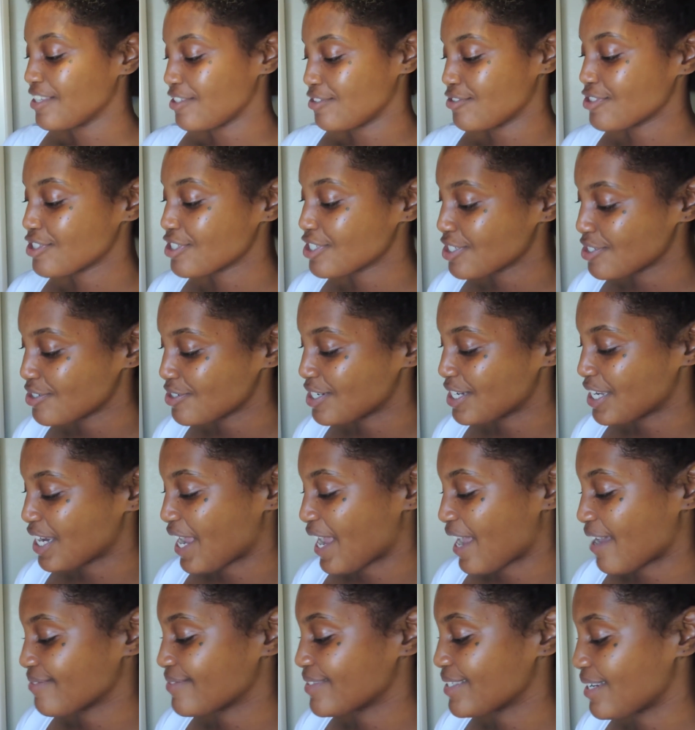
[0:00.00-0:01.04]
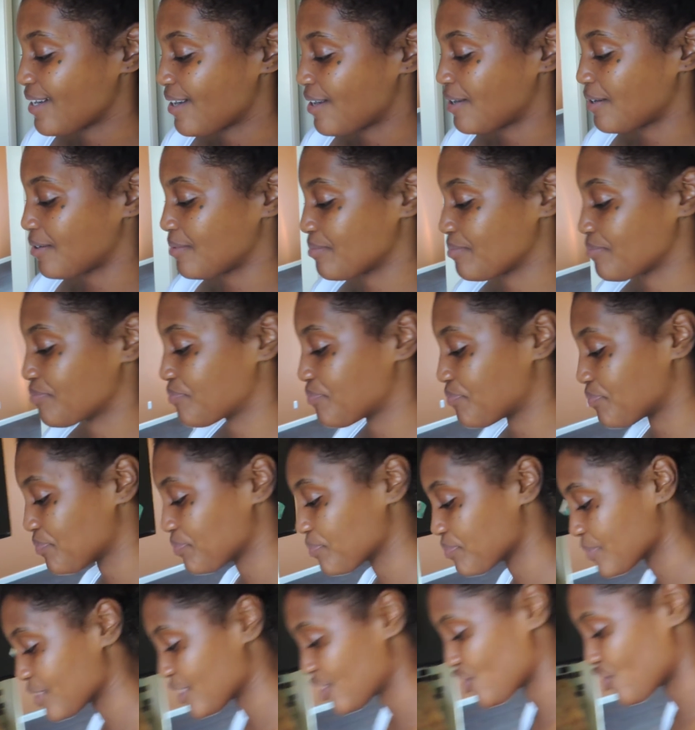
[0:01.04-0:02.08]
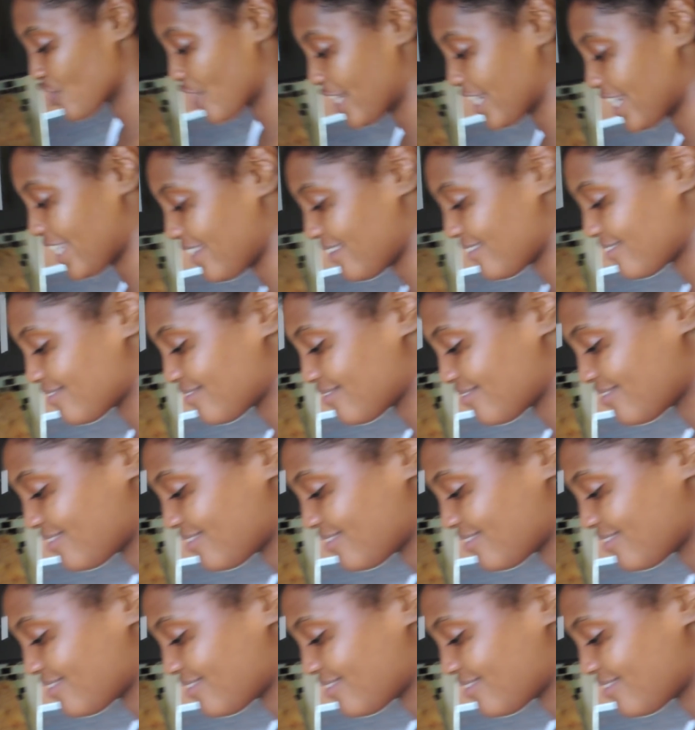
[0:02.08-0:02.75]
You're still going to have to strain it.